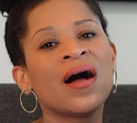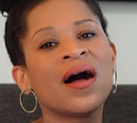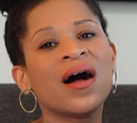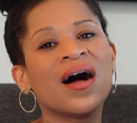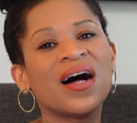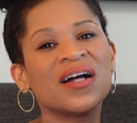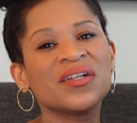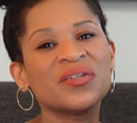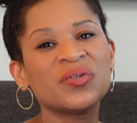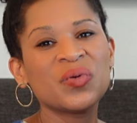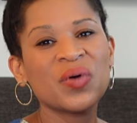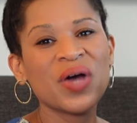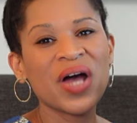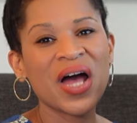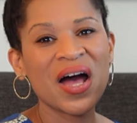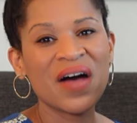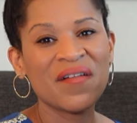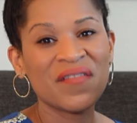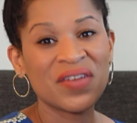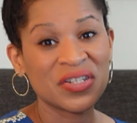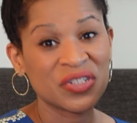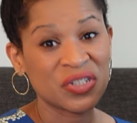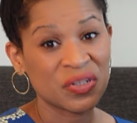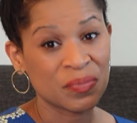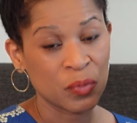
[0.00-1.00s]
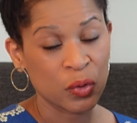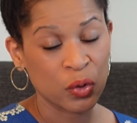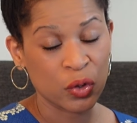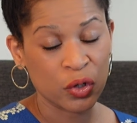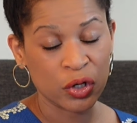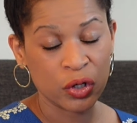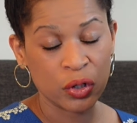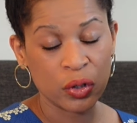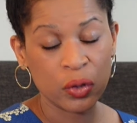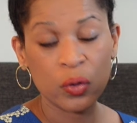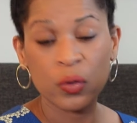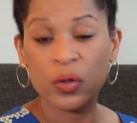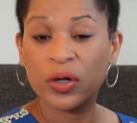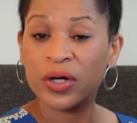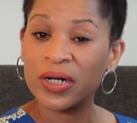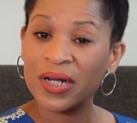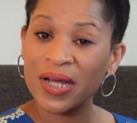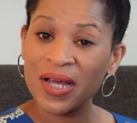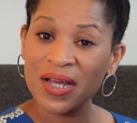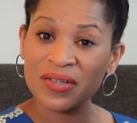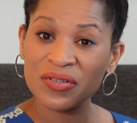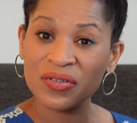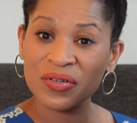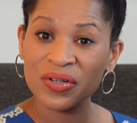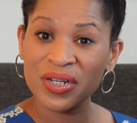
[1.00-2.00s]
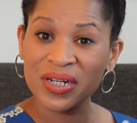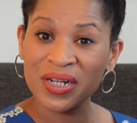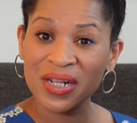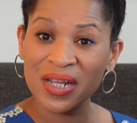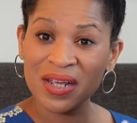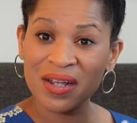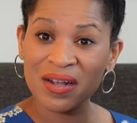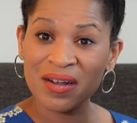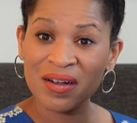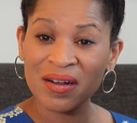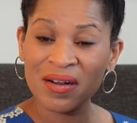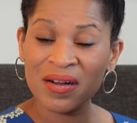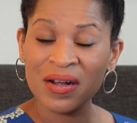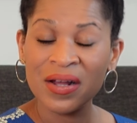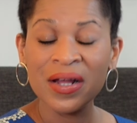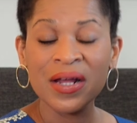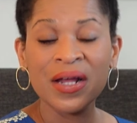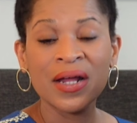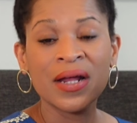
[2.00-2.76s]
I do have a Samorga organizer in here.